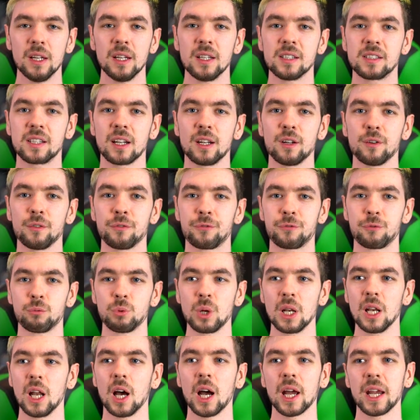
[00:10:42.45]
instead of
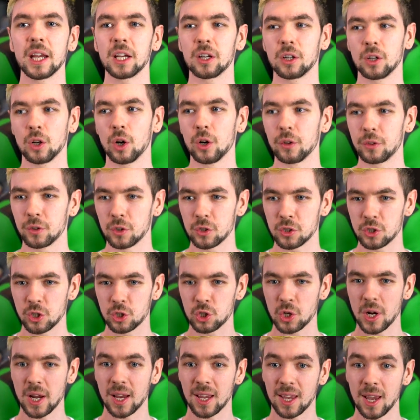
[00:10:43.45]
relying on others
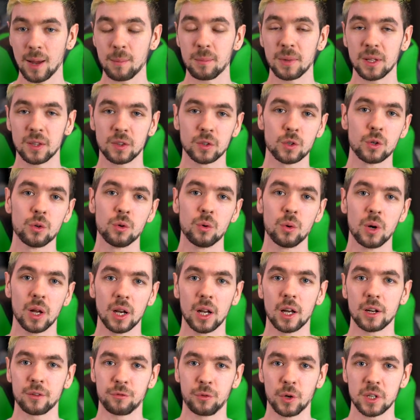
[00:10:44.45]
to try and get me through a
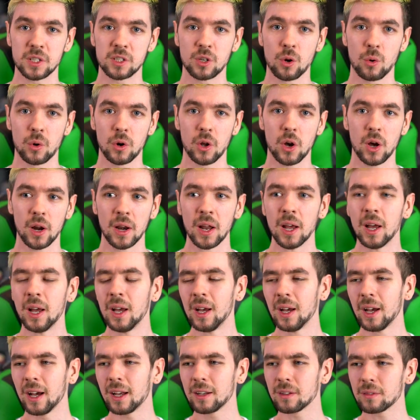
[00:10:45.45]
lot of what's going on
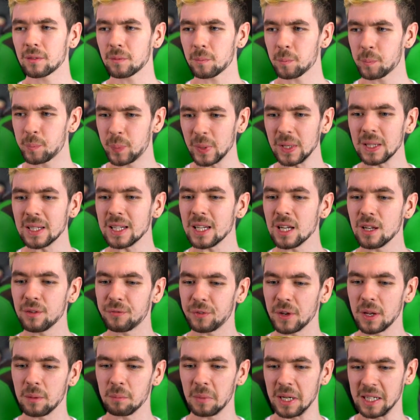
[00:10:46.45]
and
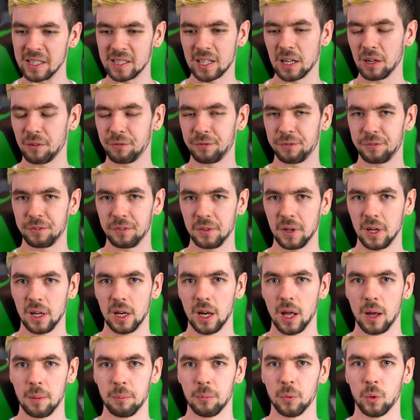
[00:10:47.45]
believe in myself
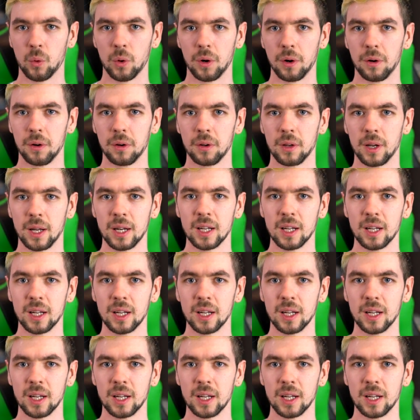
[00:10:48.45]
a lot more.